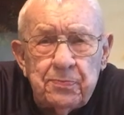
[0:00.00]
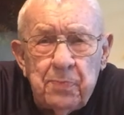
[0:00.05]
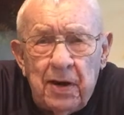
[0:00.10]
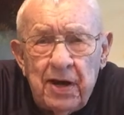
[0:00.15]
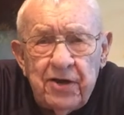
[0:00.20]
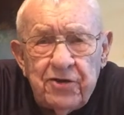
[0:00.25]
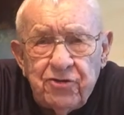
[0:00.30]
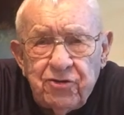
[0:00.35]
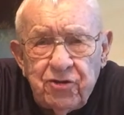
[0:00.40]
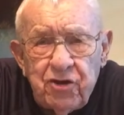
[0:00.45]

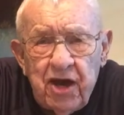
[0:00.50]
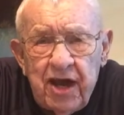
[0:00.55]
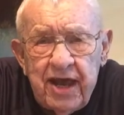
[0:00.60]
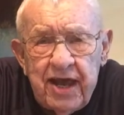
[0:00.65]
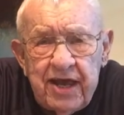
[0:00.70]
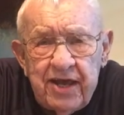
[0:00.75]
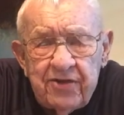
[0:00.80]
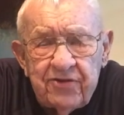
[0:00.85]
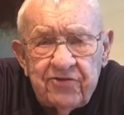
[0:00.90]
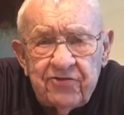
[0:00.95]
by
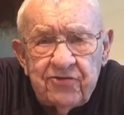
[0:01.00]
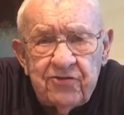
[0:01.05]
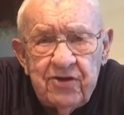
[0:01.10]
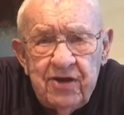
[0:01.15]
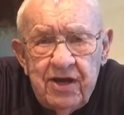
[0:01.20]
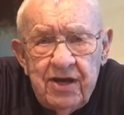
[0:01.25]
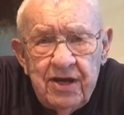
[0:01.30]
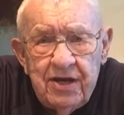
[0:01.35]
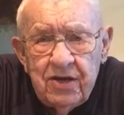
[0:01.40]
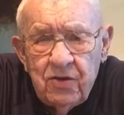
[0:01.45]
chance,
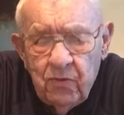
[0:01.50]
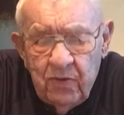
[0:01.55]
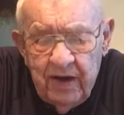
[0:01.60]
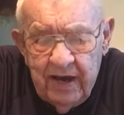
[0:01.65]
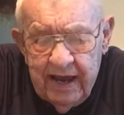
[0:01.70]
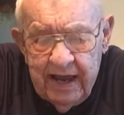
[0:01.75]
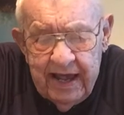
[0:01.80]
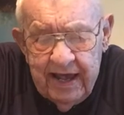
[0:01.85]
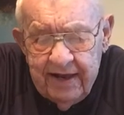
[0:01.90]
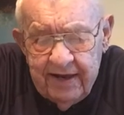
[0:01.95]
we
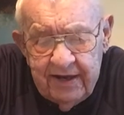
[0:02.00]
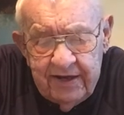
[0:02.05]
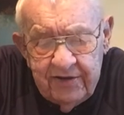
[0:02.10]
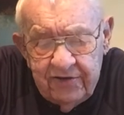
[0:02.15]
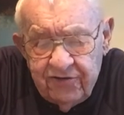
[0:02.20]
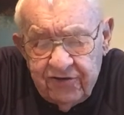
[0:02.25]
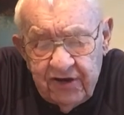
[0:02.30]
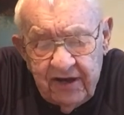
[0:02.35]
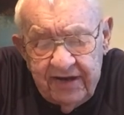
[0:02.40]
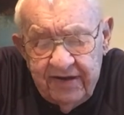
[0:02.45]
had a
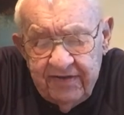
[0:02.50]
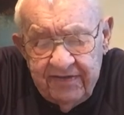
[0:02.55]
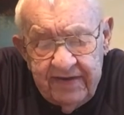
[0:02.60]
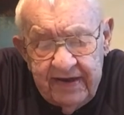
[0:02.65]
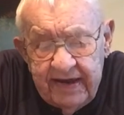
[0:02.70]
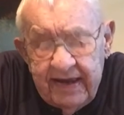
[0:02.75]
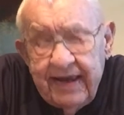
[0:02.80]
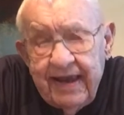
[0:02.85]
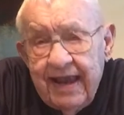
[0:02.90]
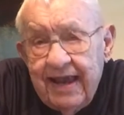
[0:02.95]

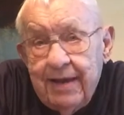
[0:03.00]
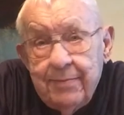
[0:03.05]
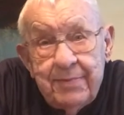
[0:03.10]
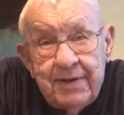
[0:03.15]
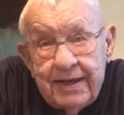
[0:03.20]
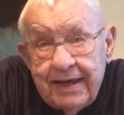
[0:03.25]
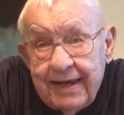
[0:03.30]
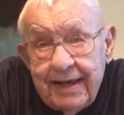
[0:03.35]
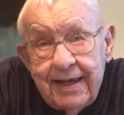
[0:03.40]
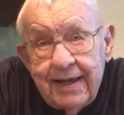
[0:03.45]
JV game
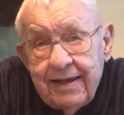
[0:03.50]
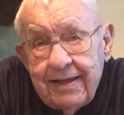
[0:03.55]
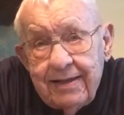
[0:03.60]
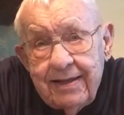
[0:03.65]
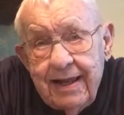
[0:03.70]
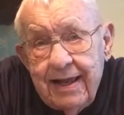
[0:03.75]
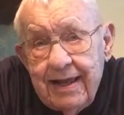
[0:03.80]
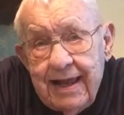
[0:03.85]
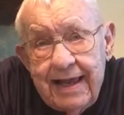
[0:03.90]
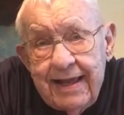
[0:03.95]

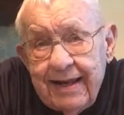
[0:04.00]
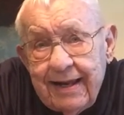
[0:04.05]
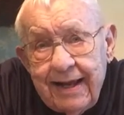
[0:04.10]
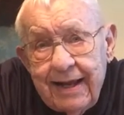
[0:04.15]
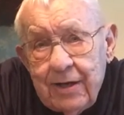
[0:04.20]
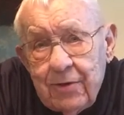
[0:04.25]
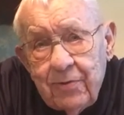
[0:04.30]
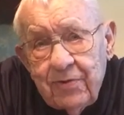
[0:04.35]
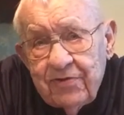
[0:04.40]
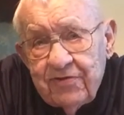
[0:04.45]
again at
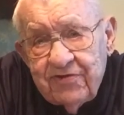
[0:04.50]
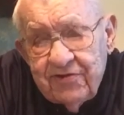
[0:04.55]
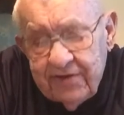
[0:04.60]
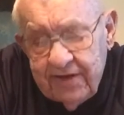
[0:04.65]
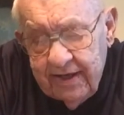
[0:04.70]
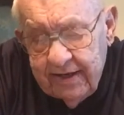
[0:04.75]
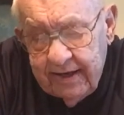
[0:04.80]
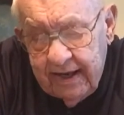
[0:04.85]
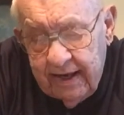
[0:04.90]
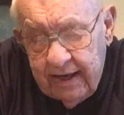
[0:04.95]
Iowa
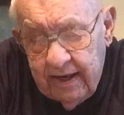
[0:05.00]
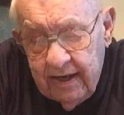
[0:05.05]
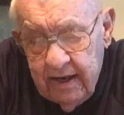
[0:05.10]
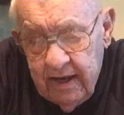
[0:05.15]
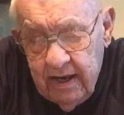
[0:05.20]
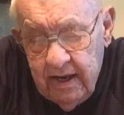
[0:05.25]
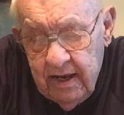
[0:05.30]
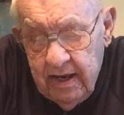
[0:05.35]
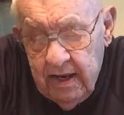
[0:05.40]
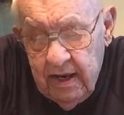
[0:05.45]
City,
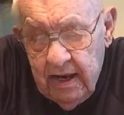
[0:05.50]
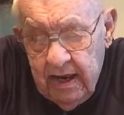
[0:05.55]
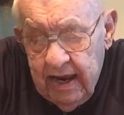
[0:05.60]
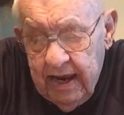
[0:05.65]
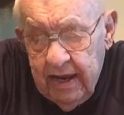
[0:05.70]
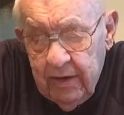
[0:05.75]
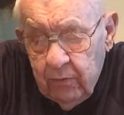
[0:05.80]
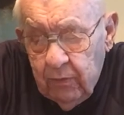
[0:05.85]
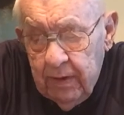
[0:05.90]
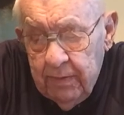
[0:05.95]

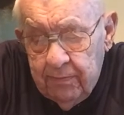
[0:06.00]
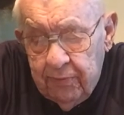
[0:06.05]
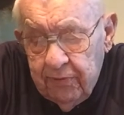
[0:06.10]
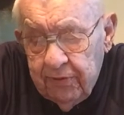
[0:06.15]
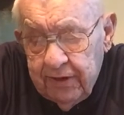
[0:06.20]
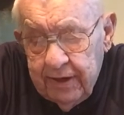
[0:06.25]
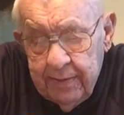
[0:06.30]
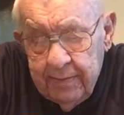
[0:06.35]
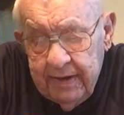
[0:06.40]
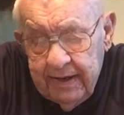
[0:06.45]
and we
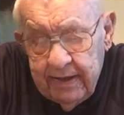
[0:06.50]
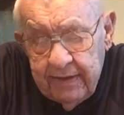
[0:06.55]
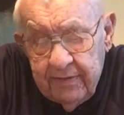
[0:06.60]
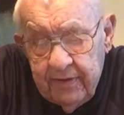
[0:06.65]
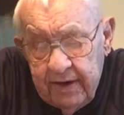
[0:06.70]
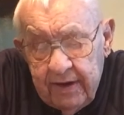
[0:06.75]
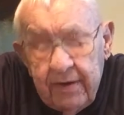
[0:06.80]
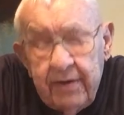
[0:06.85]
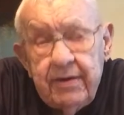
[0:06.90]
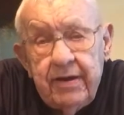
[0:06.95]
put him in
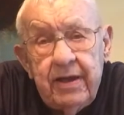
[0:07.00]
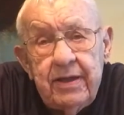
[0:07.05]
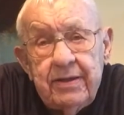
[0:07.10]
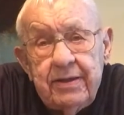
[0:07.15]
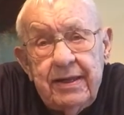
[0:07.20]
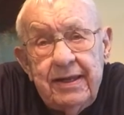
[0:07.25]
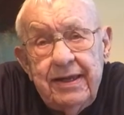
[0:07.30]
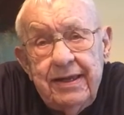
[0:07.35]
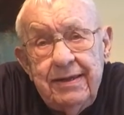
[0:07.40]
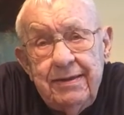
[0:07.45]
there, and
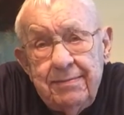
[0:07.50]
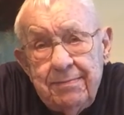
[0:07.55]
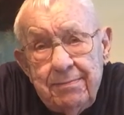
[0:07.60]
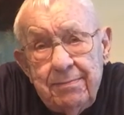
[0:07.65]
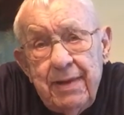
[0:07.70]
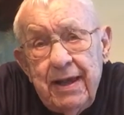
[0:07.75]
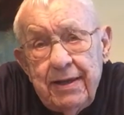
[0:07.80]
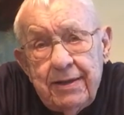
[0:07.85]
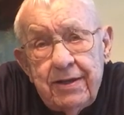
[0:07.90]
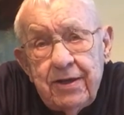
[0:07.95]
he
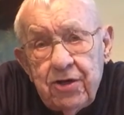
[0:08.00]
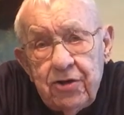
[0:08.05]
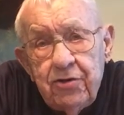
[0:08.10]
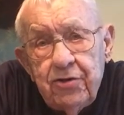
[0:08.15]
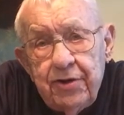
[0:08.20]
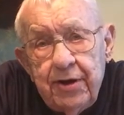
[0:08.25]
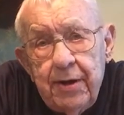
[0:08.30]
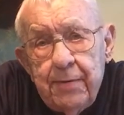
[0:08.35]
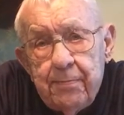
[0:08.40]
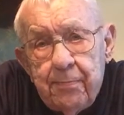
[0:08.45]
made a
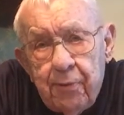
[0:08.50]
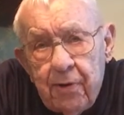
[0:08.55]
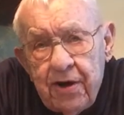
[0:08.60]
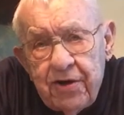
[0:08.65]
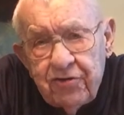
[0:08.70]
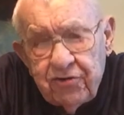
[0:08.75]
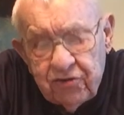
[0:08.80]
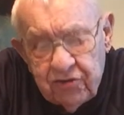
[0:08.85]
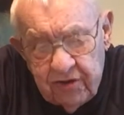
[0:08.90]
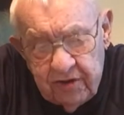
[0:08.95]
good
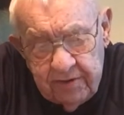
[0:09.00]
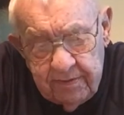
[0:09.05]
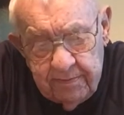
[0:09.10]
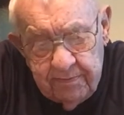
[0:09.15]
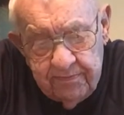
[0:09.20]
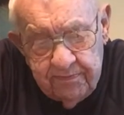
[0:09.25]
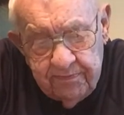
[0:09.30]
impression.